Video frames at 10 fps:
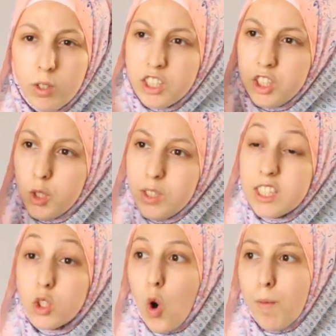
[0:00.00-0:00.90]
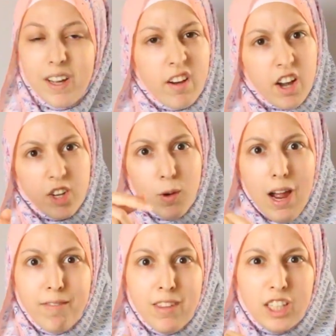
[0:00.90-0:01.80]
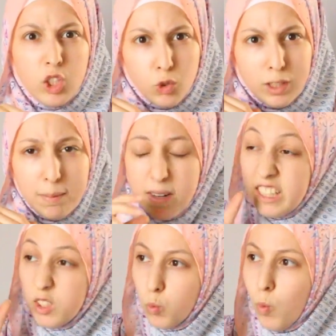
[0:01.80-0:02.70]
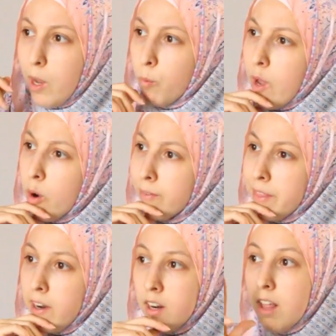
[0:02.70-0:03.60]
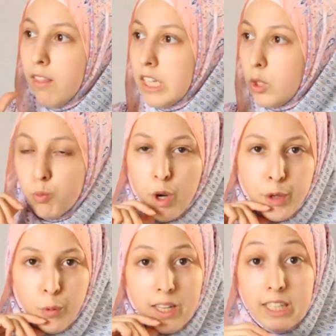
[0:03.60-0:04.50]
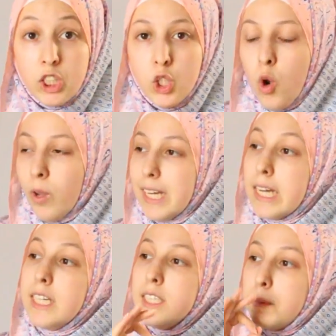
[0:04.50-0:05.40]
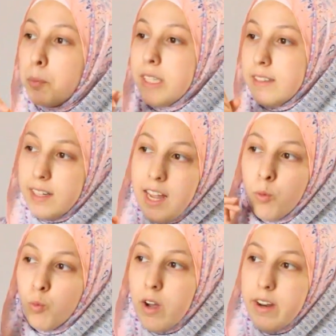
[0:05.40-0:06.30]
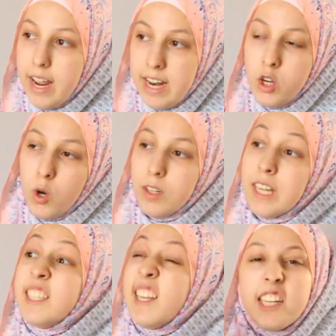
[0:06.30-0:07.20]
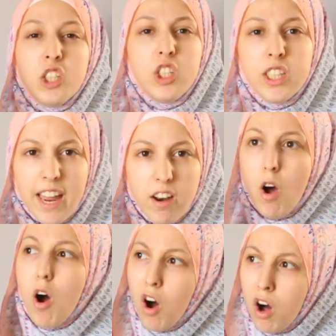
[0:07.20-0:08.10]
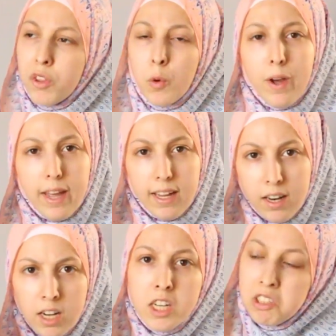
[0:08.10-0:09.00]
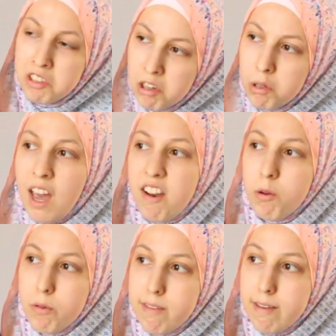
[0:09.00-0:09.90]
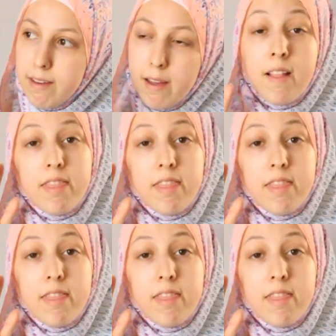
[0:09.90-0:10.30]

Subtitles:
Let's do this. Oh my God, you have that dream and it's way, way over there. Let's run to it. Let's, sprint and run and, let's take a jet all the way to that new thing.